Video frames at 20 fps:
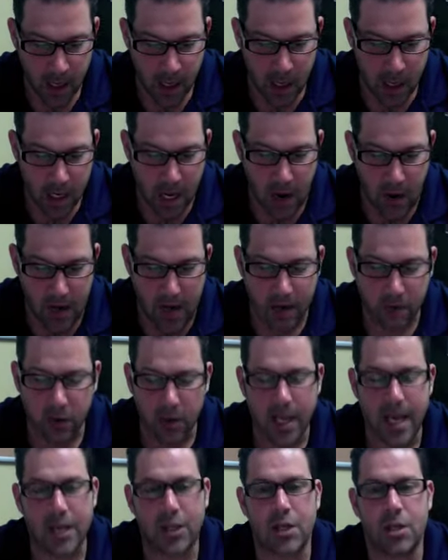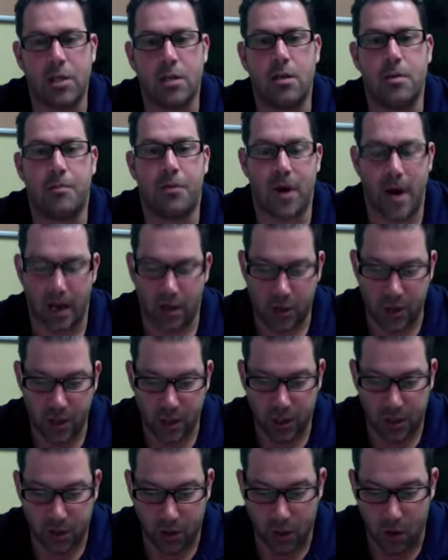Now, in relation to the production of
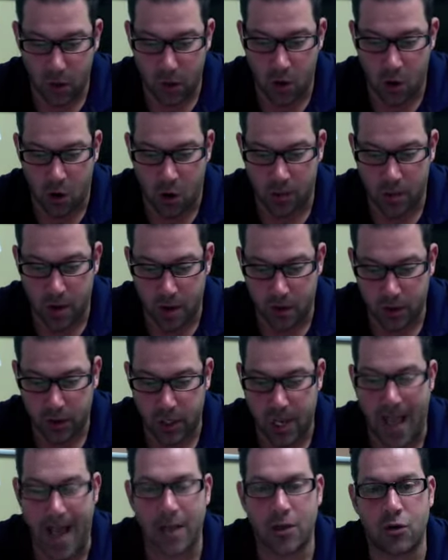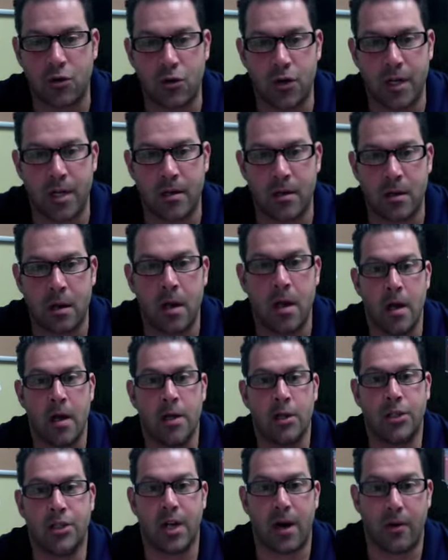steroidal hormones, estrogen,
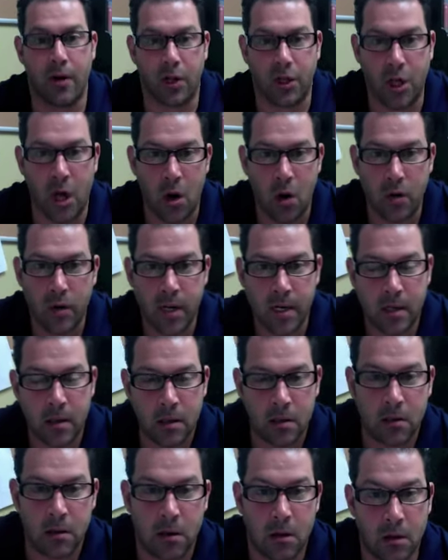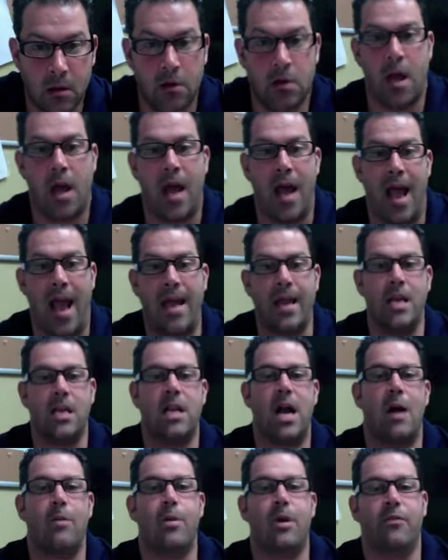serotonin,
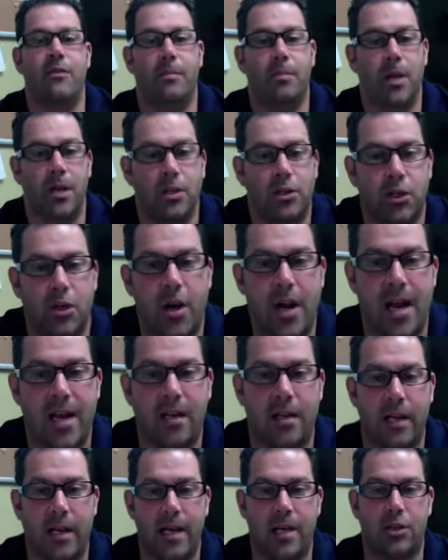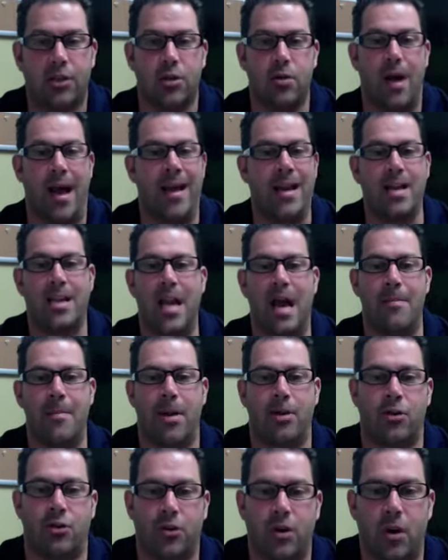anytime we have a blood sugar handling issue, anytime
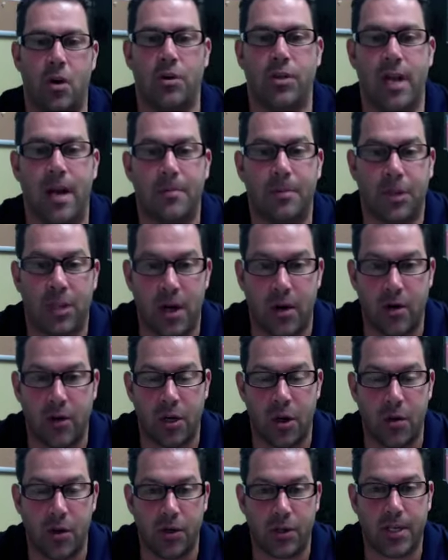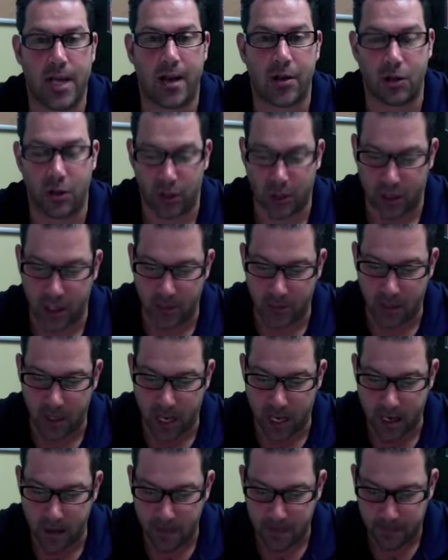estrogen goes up, serotonin is actually
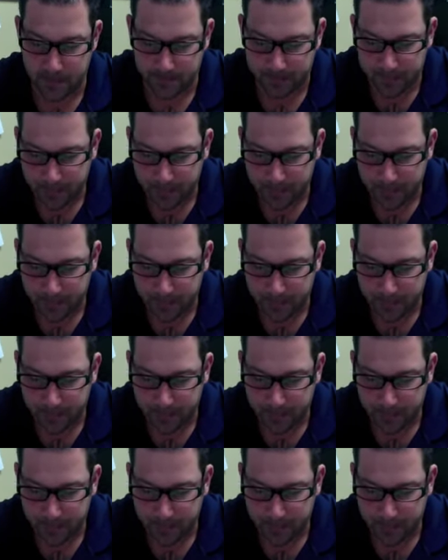stimulated.